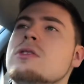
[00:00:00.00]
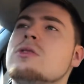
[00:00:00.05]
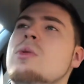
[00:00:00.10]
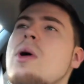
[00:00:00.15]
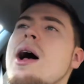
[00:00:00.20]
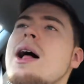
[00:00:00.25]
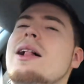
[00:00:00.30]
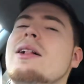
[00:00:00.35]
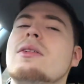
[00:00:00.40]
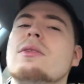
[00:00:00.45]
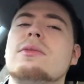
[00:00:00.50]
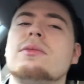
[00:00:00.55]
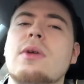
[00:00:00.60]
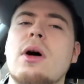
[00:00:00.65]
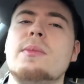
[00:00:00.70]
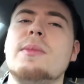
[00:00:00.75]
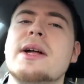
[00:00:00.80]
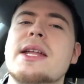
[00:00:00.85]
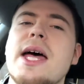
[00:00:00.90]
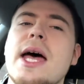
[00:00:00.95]
12 on
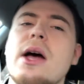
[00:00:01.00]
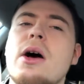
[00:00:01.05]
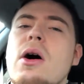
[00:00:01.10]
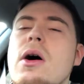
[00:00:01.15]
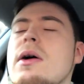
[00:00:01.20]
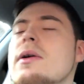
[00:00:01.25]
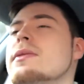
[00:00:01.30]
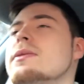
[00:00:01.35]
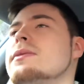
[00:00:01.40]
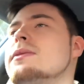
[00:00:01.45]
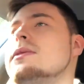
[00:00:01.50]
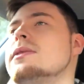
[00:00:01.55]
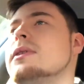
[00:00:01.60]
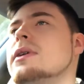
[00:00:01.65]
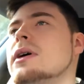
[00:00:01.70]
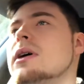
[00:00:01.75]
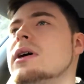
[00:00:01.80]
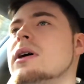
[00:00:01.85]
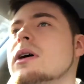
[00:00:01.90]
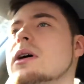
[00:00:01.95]
my day off,
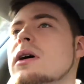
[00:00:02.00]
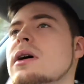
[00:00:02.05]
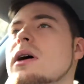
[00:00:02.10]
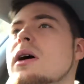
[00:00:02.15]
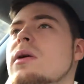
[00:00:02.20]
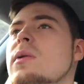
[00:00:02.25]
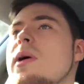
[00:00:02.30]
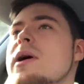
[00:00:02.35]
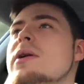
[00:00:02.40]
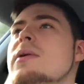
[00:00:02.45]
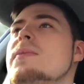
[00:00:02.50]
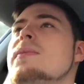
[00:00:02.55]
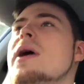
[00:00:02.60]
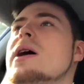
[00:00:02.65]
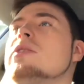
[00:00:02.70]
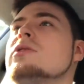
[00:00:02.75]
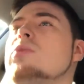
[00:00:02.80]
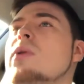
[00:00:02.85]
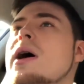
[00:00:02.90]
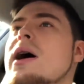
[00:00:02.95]
wake up
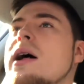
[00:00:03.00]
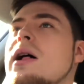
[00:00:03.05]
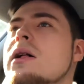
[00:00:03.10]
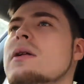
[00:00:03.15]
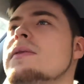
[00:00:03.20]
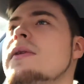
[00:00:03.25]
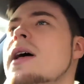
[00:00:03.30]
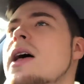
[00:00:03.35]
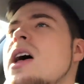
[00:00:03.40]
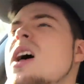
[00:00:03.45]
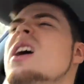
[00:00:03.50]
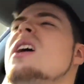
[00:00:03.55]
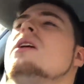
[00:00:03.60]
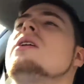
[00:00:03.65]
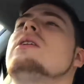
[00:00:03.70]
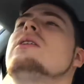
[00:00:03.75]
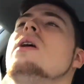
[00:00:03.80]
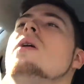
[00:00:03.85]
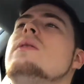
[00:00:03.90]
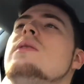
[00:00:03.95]
about
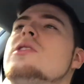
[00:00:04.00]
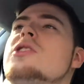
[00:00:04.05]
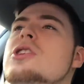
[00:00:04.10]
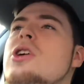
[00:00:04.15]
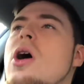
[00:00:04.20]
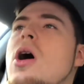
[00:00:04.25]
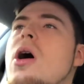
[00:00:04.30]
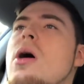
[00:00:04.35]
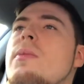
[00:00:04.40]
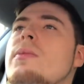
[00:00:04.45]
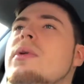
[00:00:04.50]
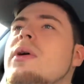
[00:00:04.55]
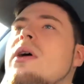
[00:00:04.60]
12, go to the shop,